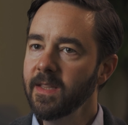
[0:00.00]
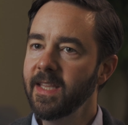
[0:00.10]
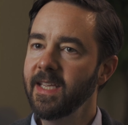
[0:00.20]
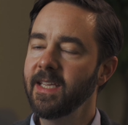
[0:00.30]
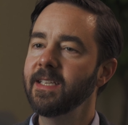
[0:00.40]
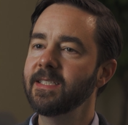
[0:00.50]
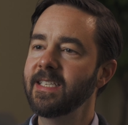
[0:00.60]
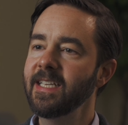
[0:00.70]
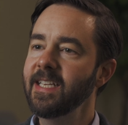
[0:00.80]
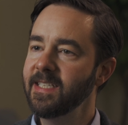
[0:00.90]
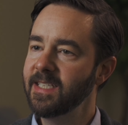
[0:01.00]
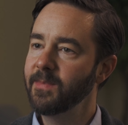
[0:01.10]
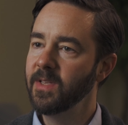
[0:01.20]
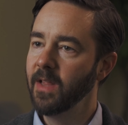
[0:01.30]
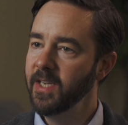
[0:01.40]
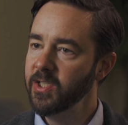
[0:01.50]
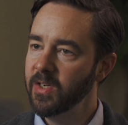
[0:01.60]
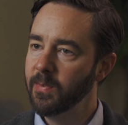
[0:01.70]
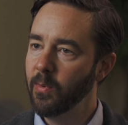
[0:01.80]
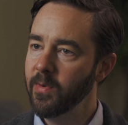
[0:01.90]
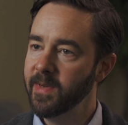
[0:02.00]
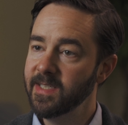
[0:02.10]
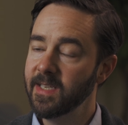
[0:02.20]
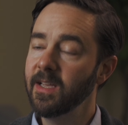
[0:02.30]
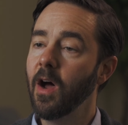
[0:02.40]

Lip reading: The CT simulation appointment is